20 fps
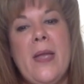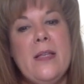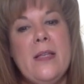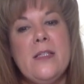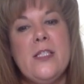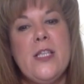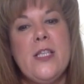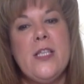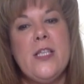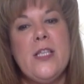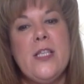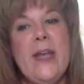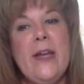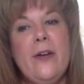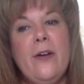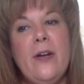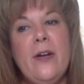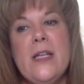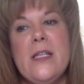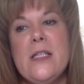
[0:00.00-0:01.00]
So
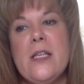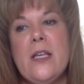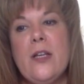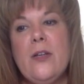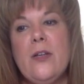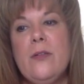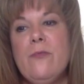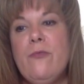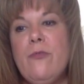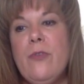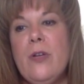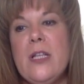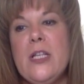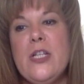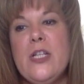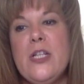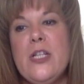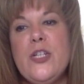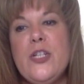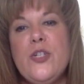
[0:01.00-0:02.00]
here is a
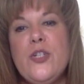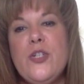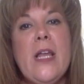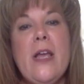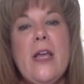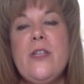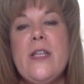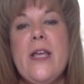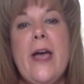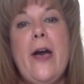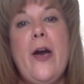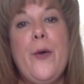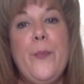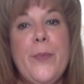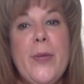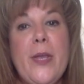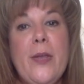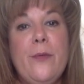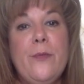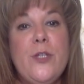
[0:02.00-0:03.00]
really short video to
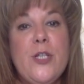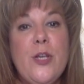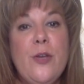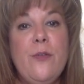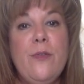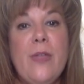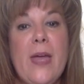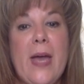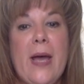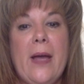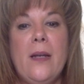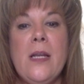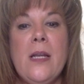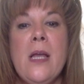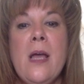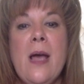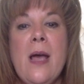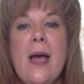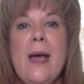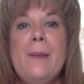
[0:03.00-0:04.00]
help you do that.
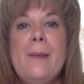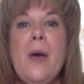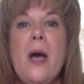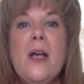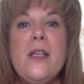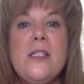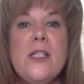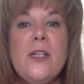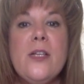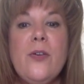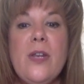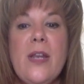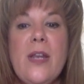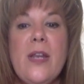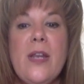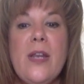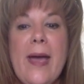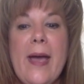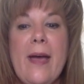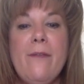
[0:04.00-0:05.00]
I'm also going to
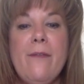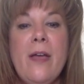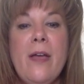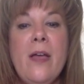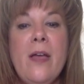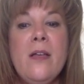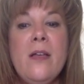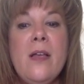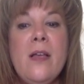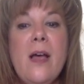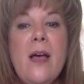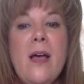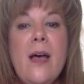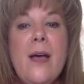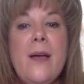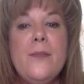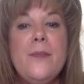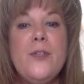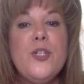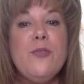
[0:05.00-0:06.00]
have
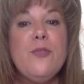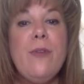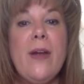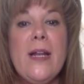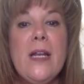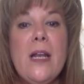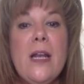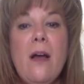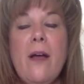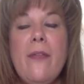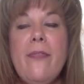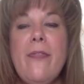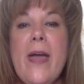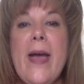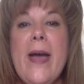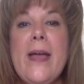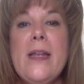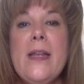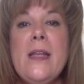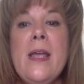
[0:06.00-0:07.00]
training on
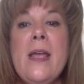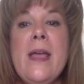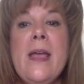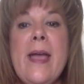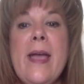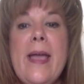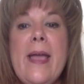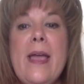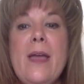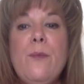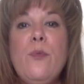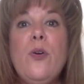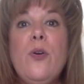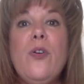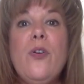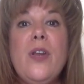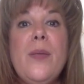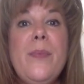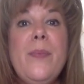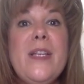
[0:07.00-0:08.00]
that, and we're
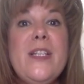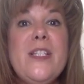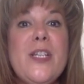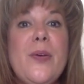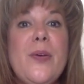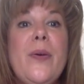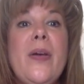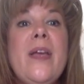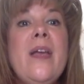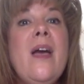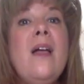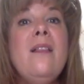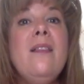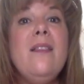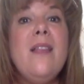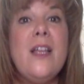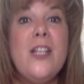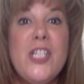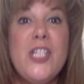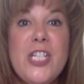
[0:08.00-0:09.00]
going to be doing a
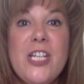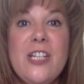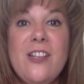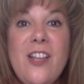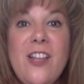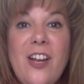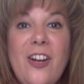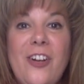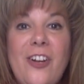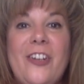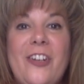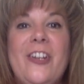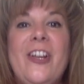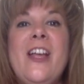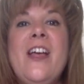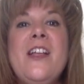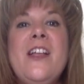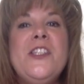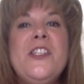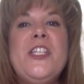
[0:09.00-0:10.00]
lunch and learn
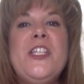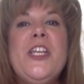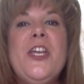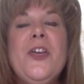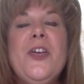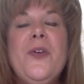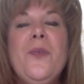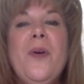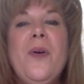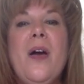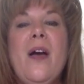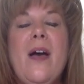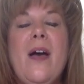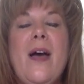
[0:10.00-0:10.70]
to